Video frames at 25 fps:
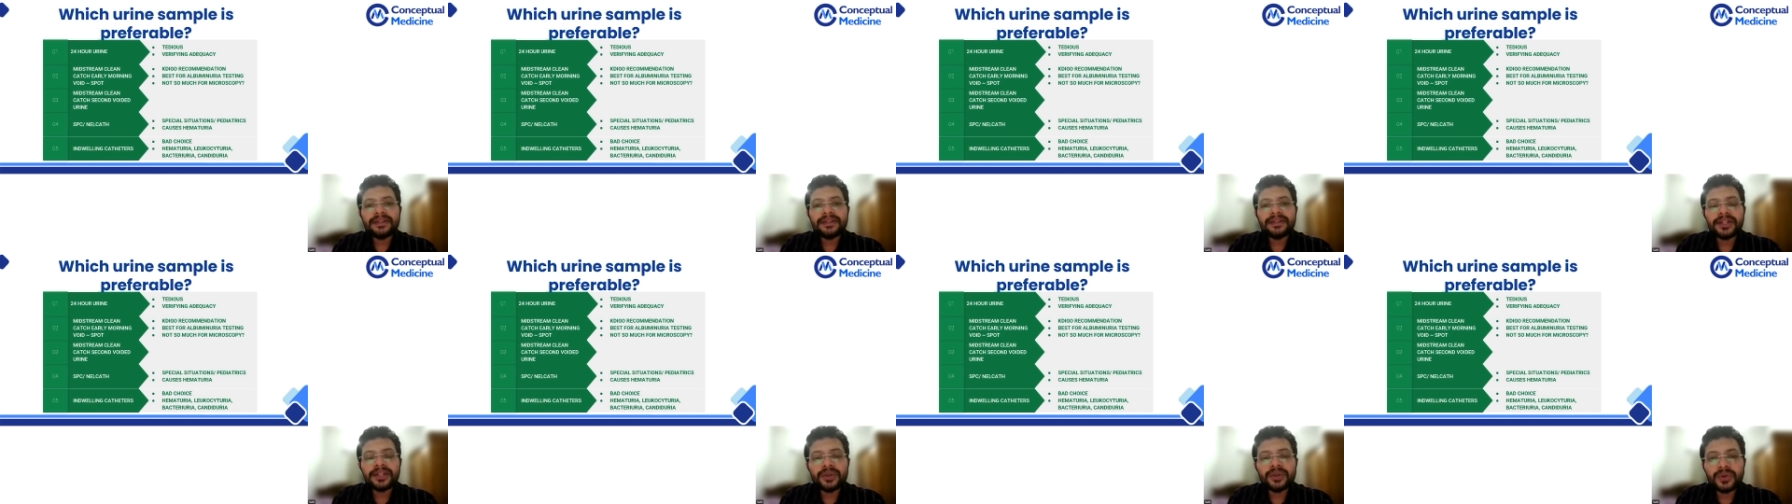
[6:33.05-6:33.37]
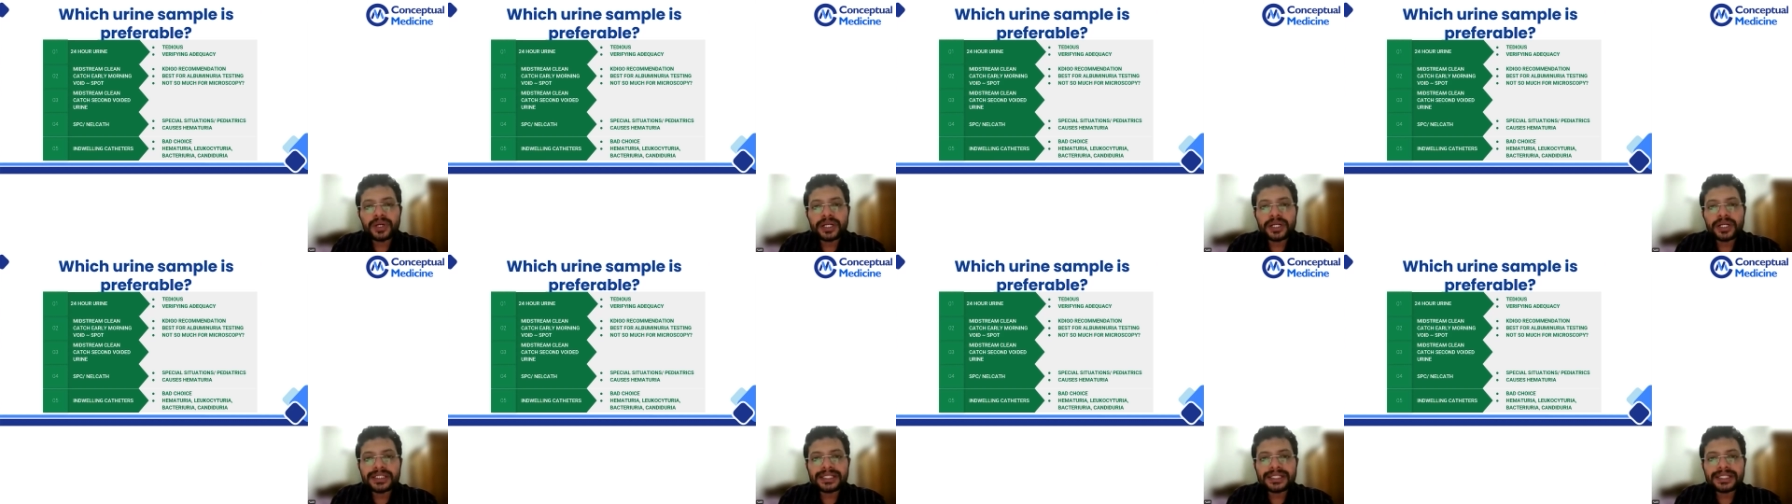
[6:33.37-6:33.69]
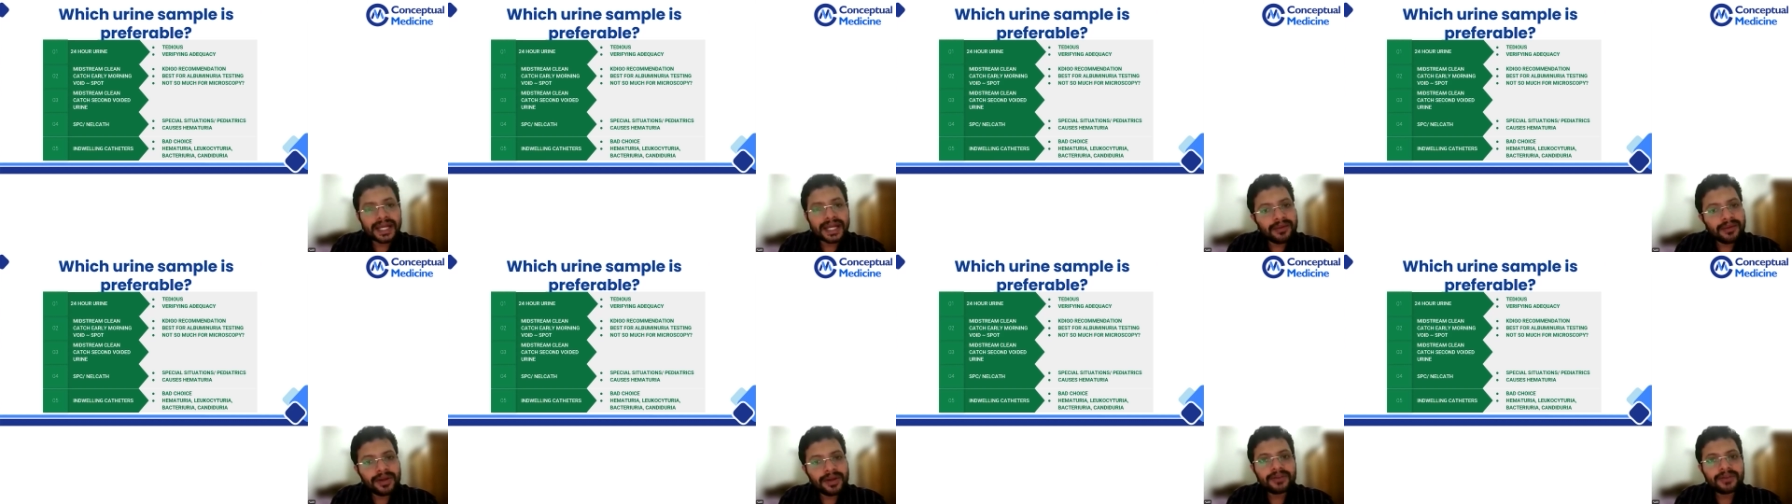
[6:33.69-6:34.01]
the urine
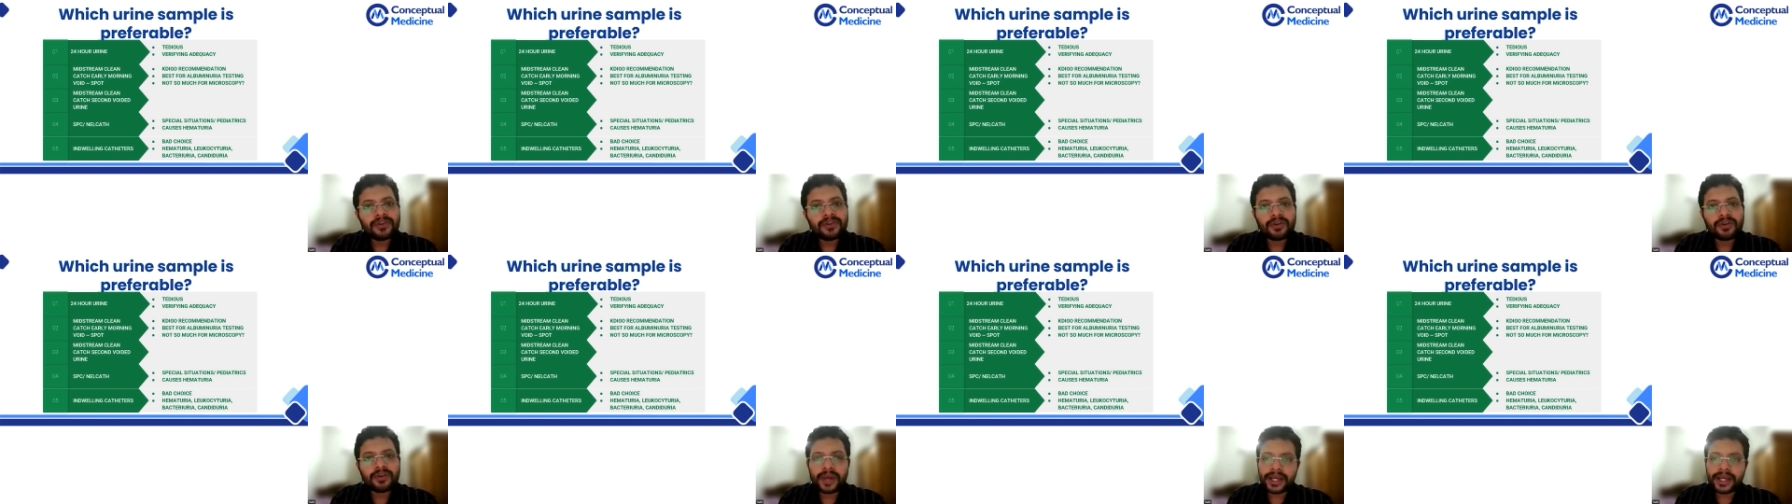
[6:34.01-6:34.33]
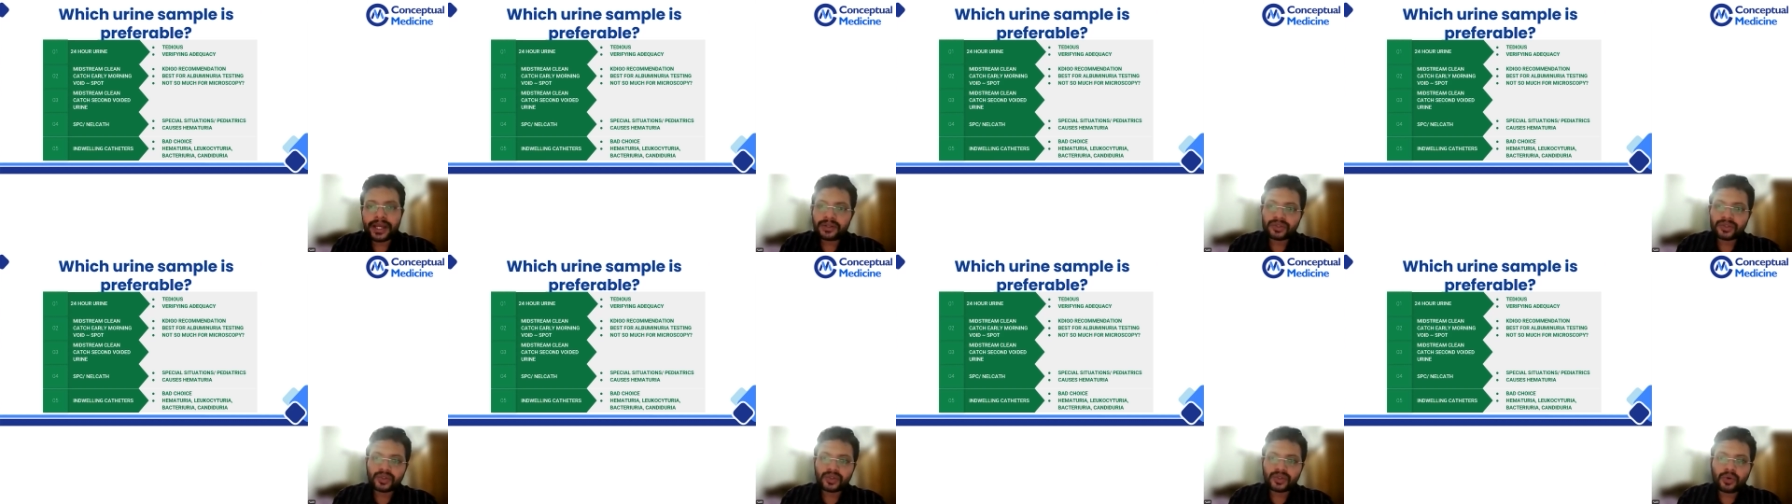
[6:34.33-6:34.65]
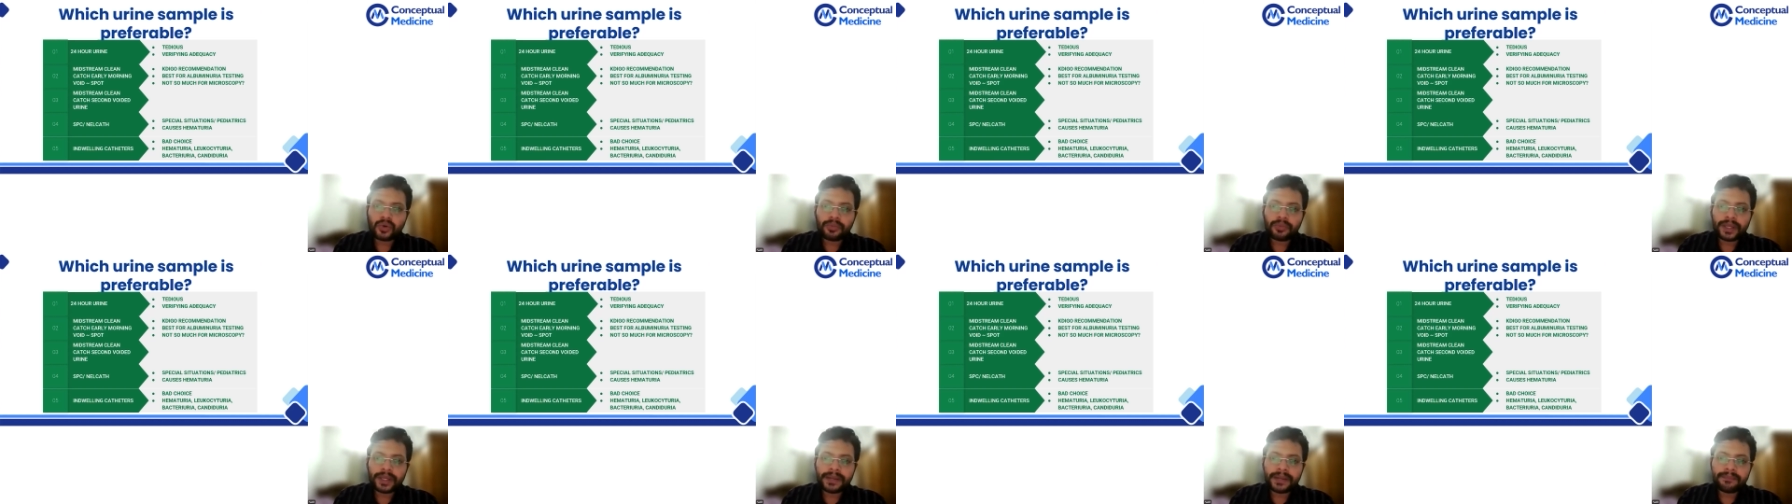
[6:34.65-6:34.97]
sediment for
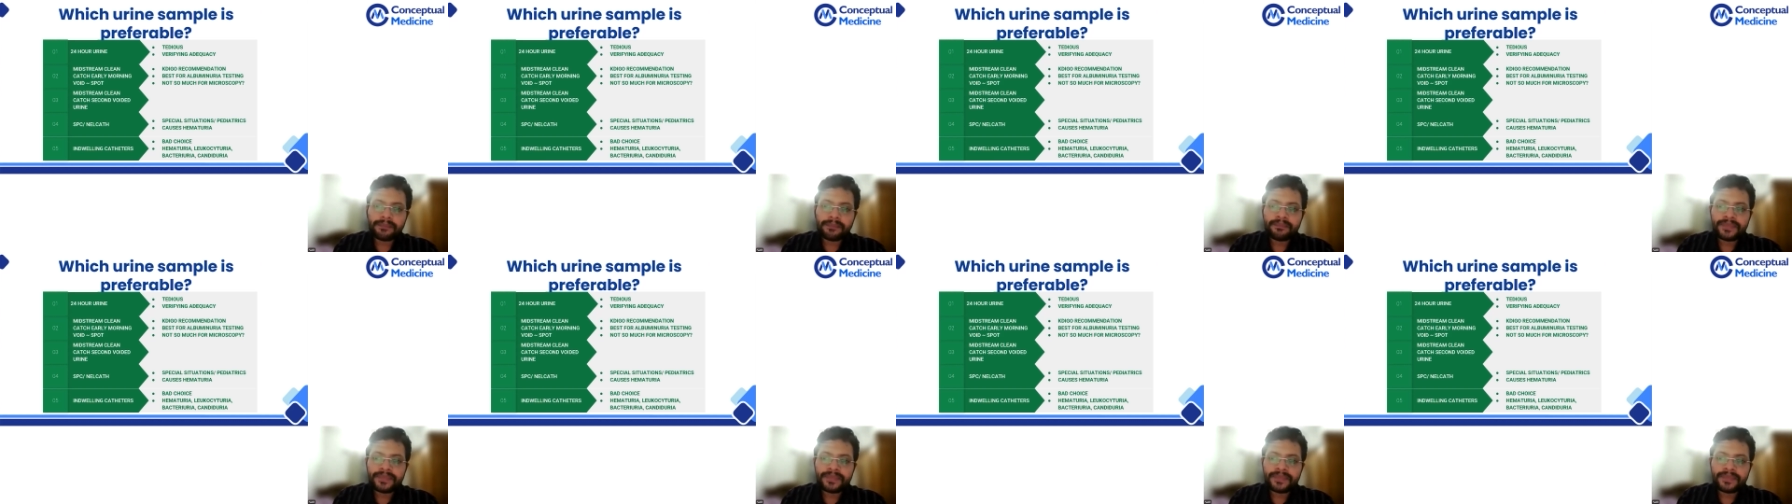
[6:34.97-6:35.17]
microscopy,